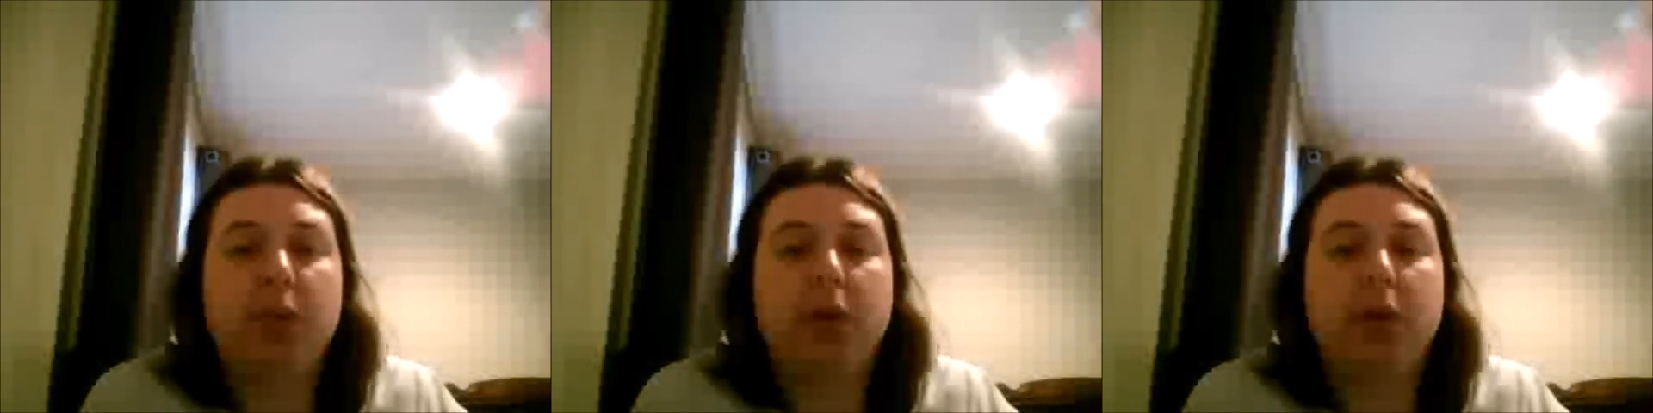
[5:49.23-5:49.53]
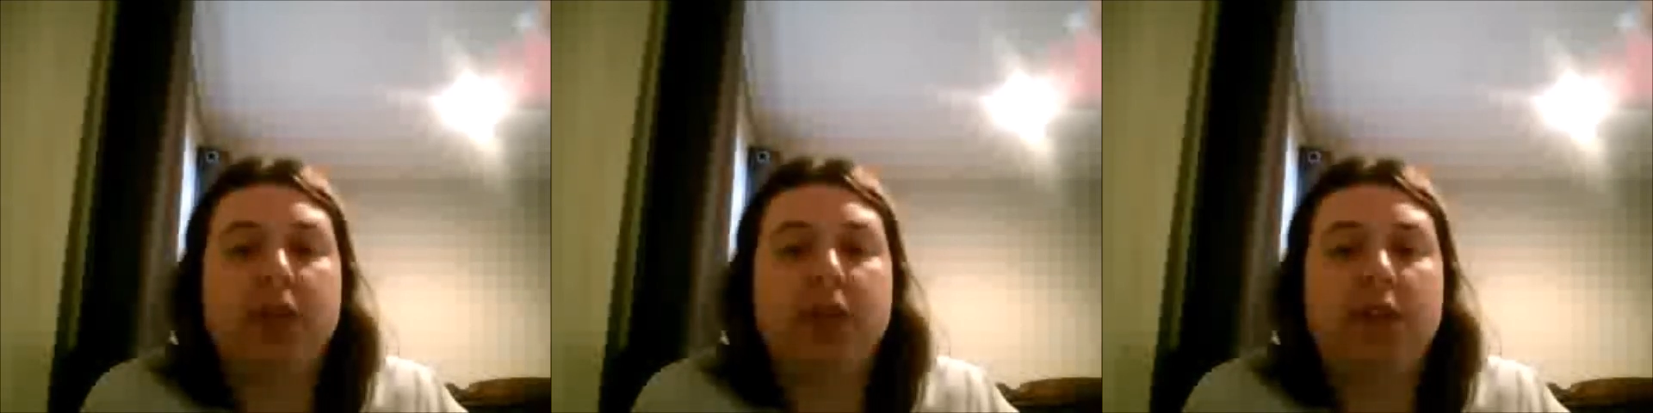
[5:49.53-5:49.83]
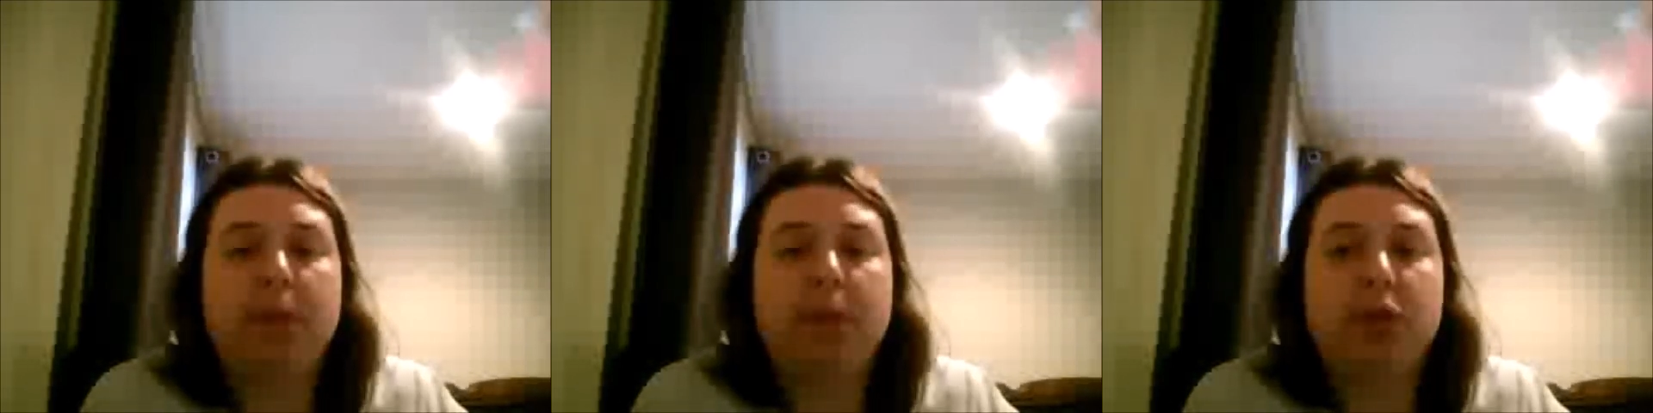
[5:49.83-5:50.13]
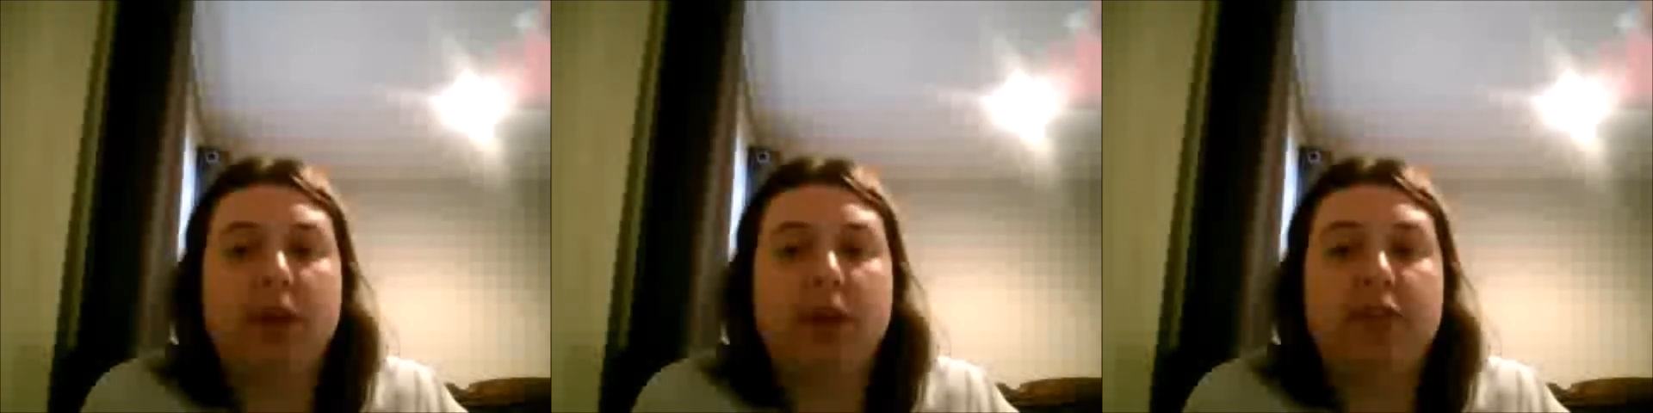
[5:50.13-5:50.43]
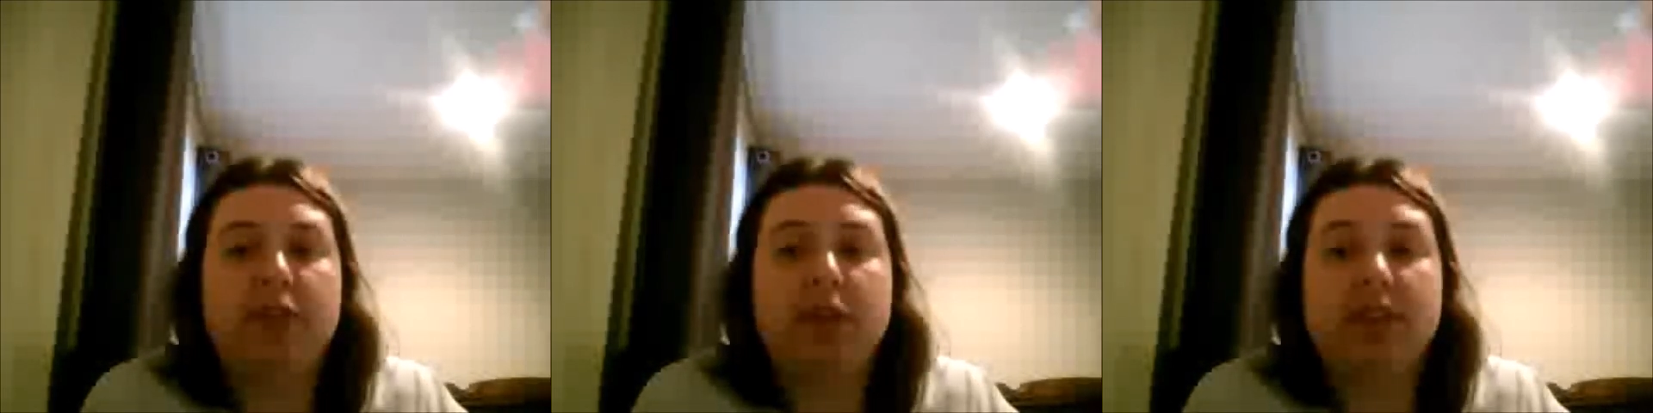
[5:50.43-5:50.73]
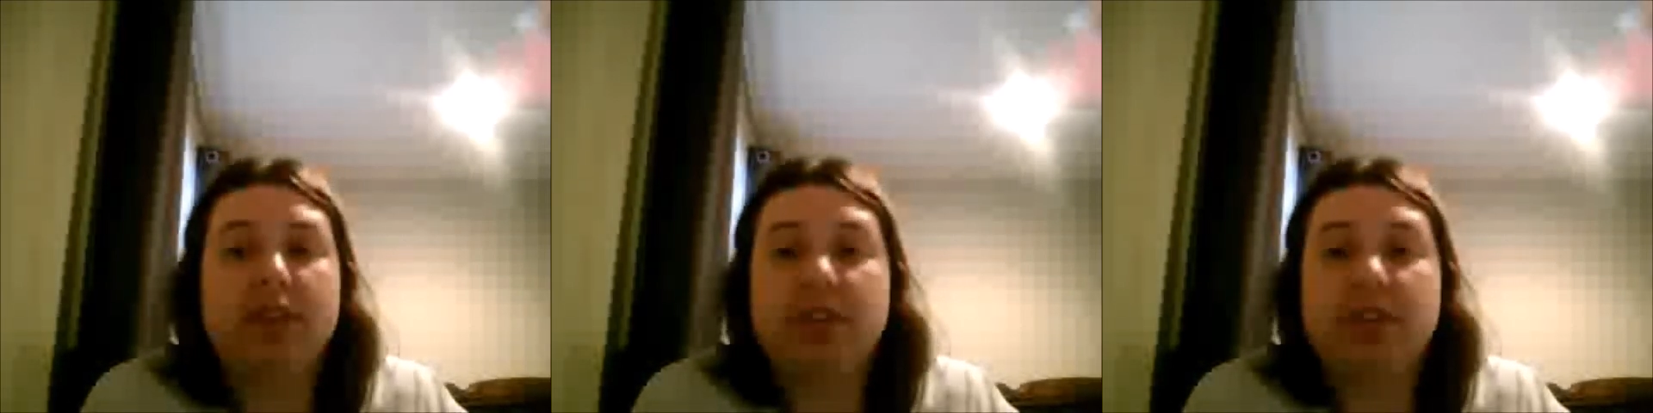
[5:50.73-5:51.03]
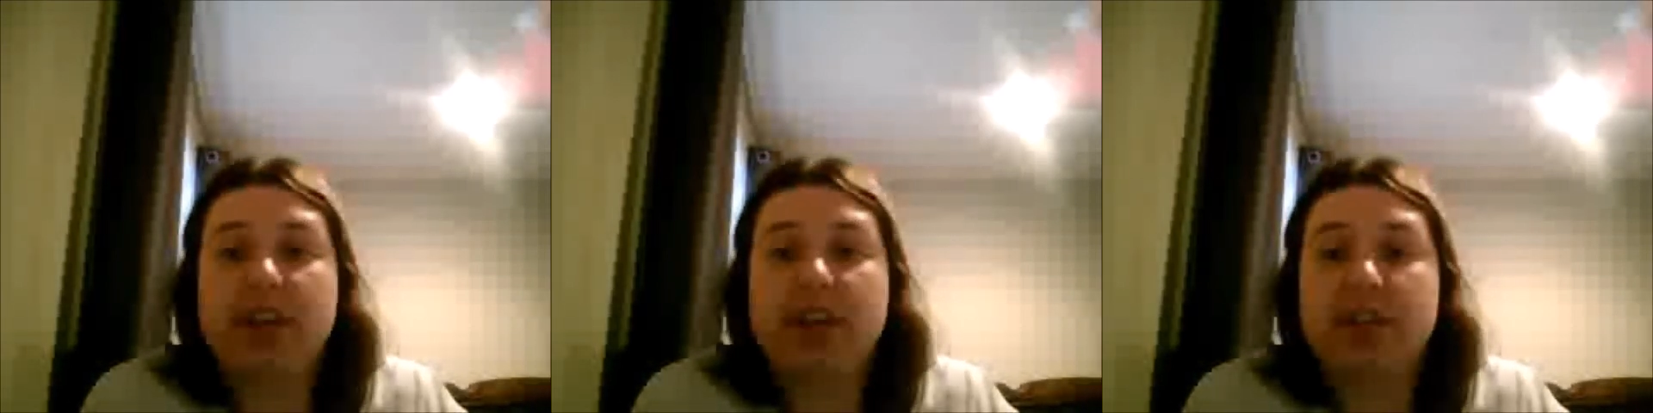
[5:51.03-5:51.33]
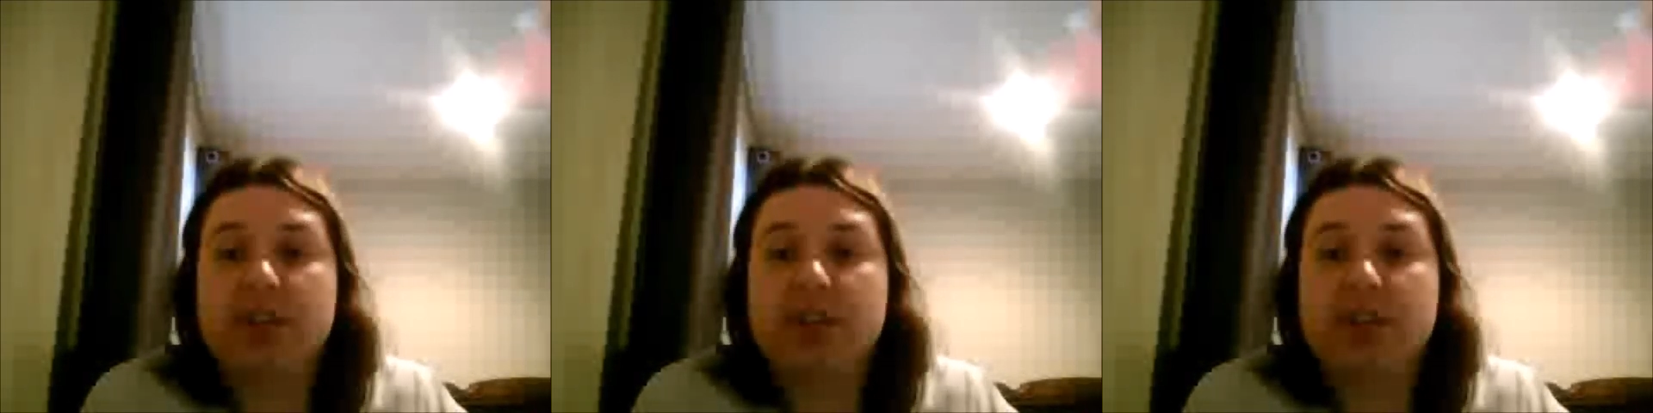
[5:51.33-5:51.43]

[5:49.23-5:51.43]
on November 12, 2006,